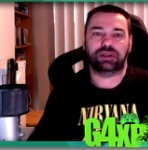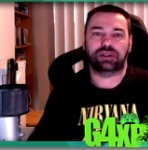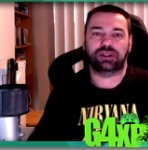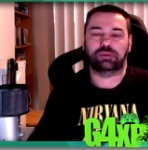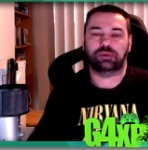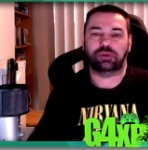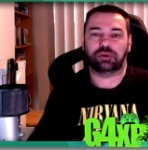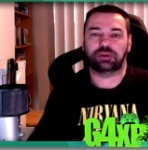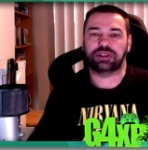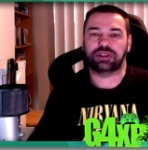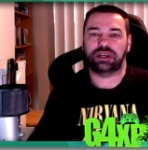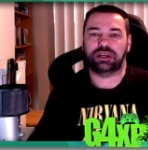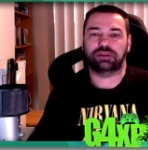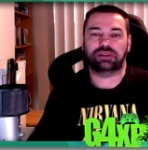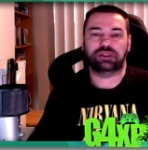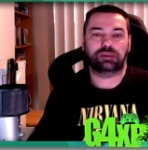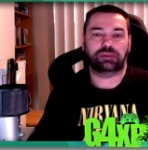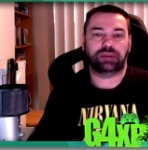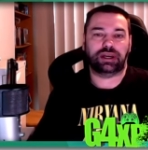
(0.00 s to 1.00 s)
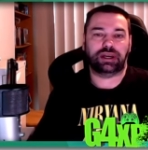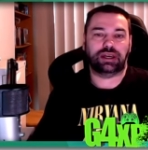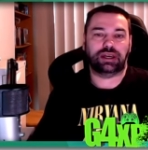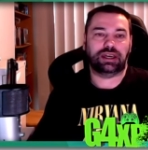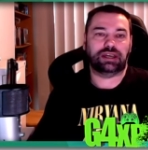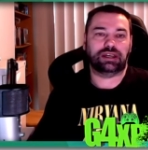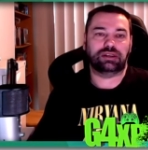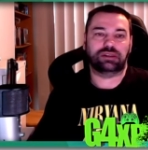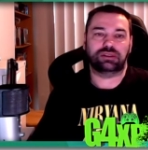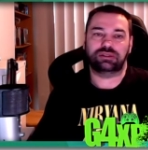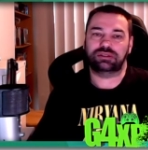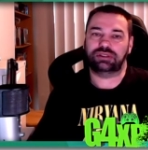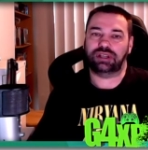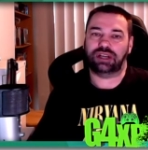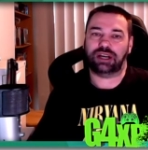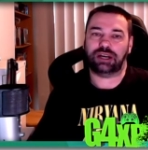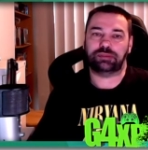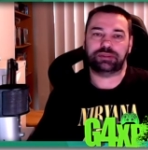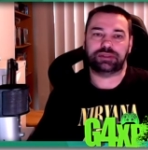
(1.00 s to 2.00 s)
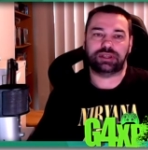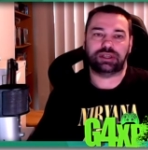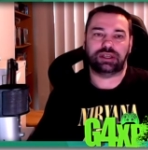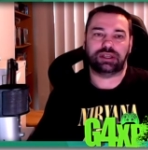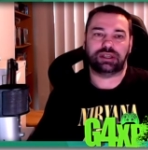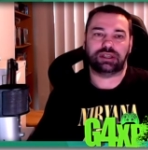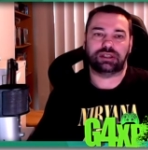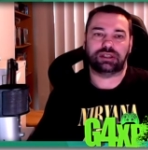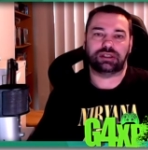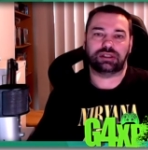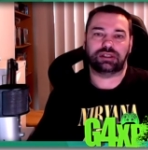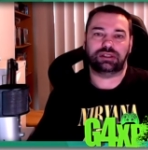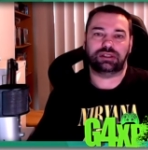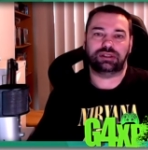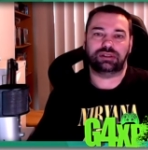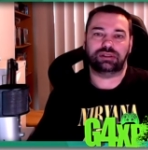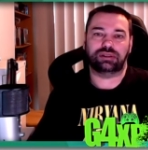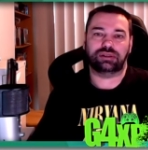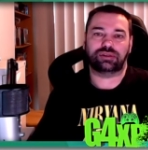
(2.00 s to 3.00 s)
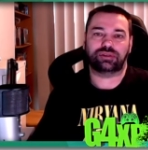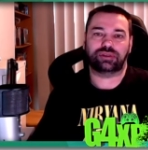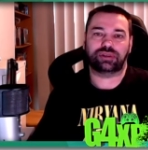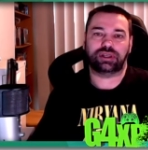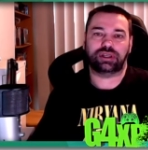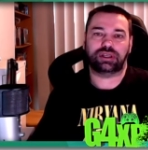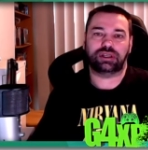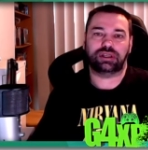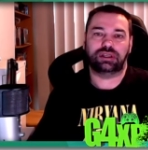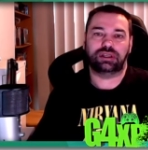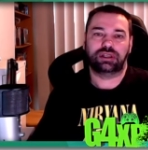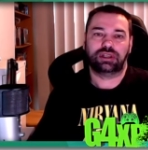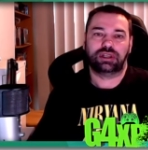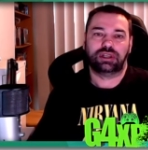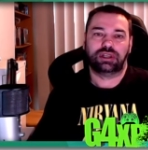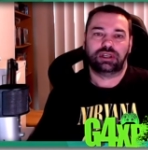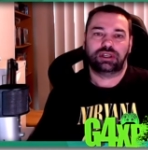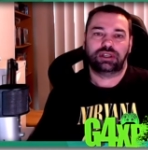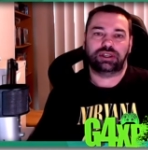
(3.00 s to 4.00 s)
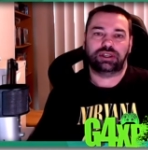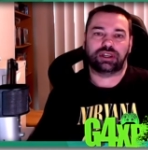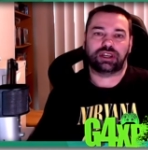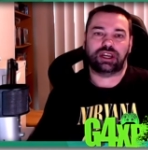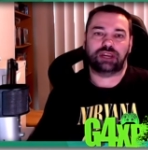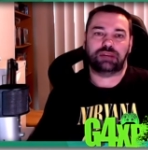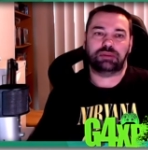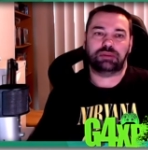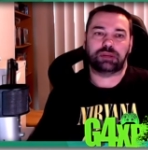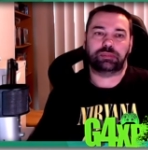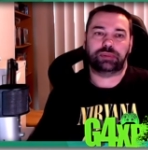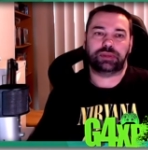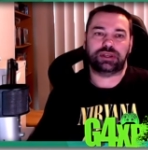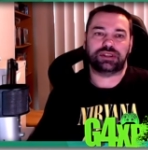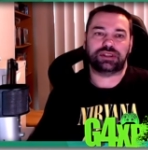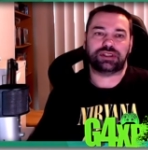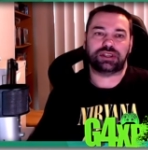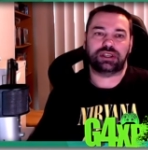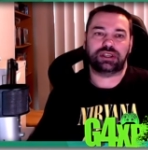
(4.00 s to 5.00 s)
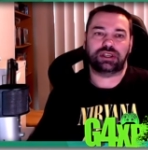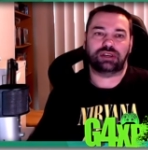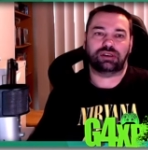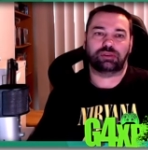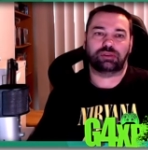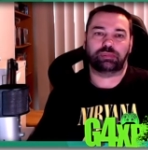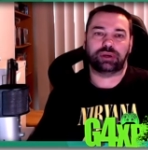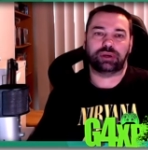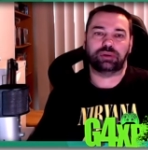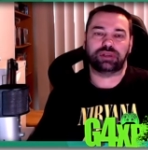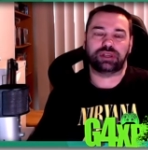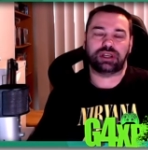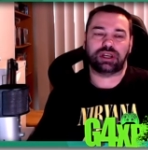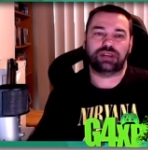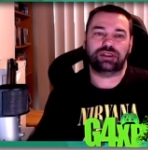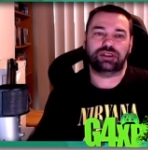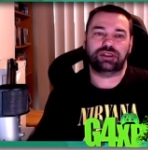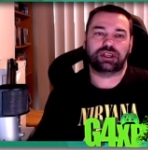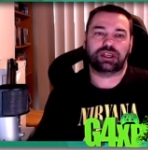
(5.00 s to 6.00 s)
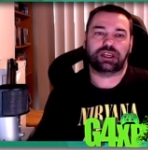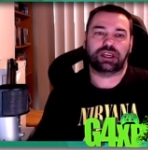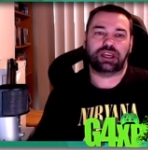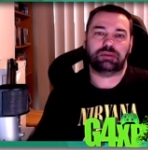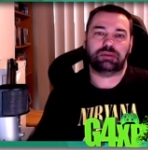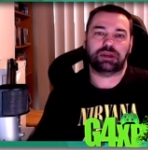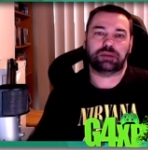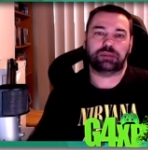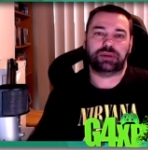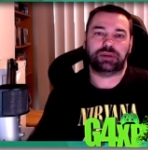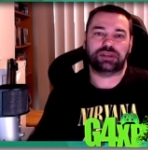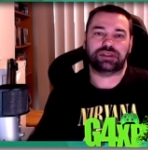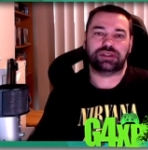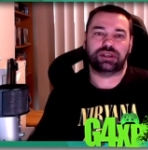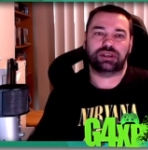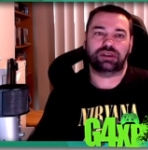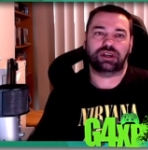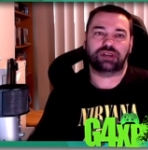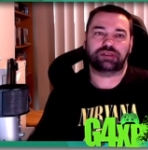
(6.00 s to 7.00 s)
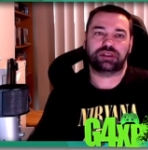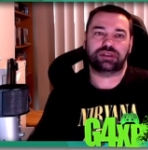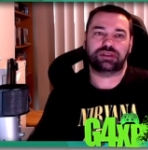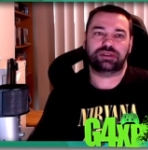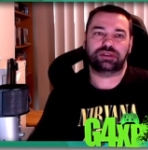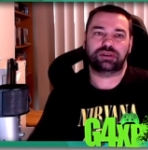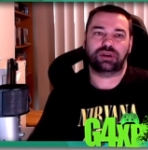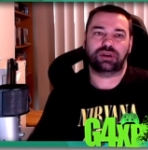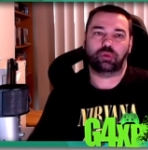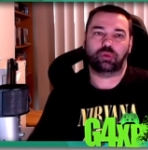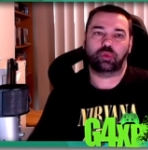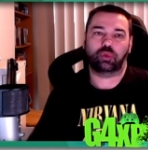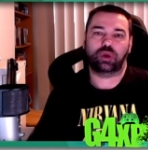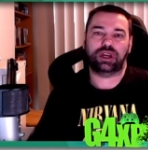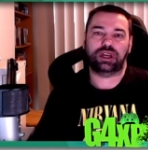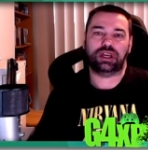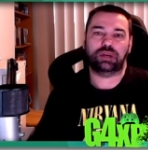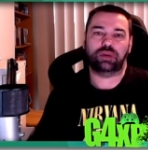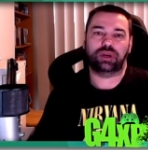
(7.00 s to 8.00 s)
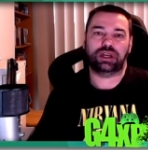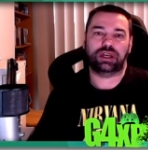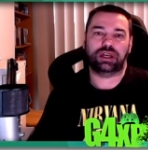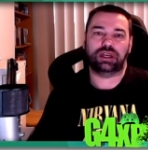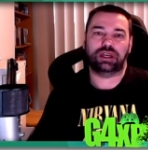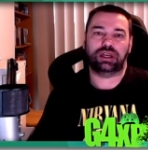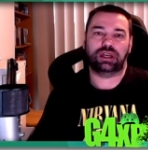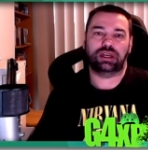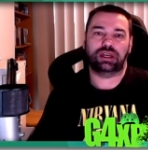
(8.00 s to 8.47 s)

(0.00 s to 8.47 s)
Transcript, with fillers: will tell you about how updating your uh, your gaming PC or building a new gaming PC, you have to do it way way